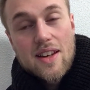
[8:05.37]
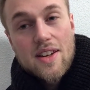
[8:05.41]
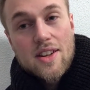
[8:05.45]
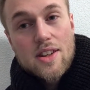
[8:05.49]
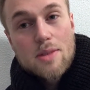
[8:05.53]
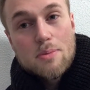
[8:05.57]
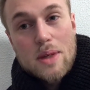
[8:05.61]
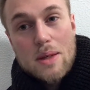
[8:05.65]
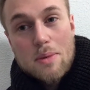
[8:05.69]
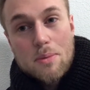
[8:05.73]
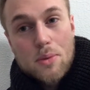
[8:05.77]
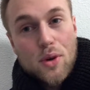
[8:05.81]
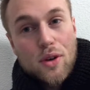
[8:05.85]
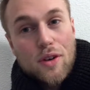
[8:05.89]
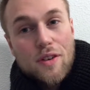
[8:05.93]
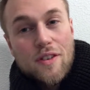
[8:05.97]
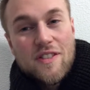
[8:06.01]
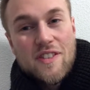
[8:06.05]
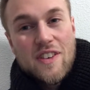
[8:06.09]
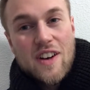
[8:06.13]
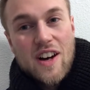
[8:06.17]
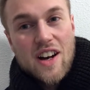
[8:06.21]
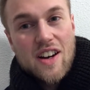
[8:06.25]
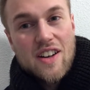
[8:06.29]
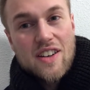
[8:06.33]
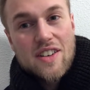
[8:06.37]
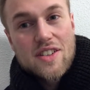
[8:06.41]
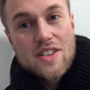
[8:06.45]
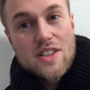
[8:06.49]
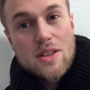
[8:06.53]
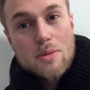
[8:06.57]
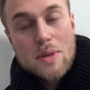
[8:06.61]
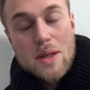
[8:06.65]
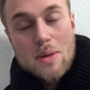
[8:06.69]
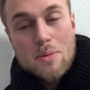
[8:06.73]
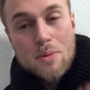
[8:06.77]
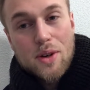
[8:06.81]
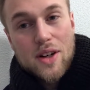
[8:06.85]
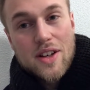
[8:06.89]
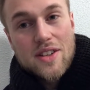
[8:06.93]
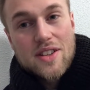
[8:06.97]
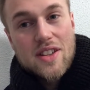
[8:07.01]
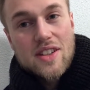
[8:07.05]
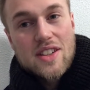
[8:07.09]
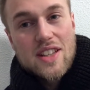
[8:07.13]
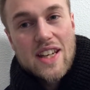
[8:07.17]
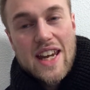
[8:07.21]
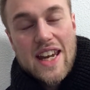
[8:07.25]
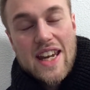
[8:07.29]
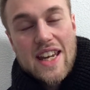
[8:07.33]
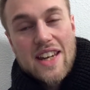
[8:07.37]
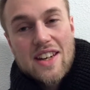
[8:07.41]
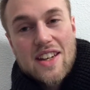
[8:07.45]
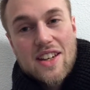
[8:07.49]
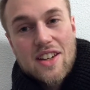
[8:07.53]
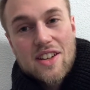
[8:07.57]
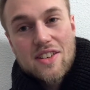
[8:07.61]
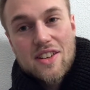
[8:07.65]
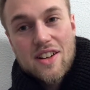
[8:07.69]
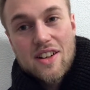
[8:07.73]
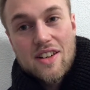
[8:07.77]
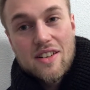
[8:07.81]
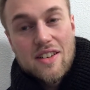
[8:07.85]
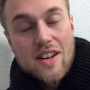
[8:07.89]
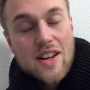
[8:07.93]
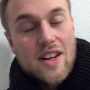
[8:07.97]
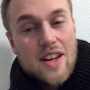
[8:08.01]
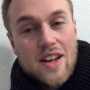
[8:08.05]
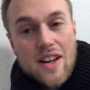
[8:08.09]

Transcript: to be more fun, to be more entertaining, you know.